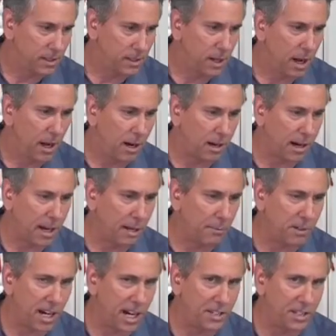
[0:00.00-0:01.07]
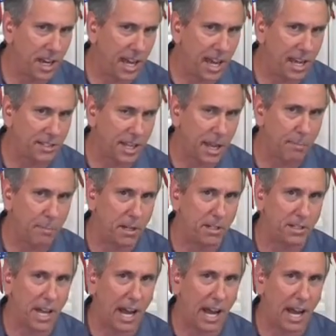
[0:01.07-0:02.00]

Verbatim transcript: All right, I'm glad you asked that because